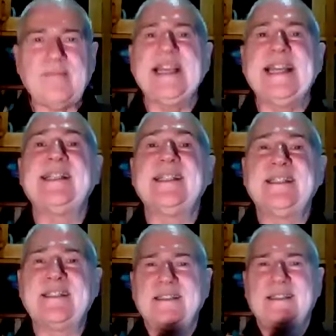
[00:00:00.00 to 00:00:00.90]
It
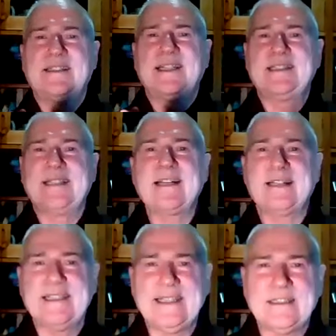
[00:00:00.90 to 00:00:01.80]
is
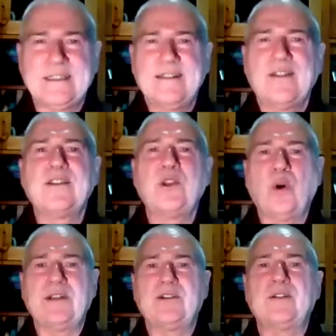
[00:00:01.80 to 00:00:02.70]
exactly this,
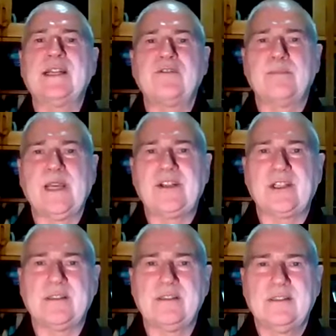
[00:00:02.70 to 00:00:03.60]
thought transformation.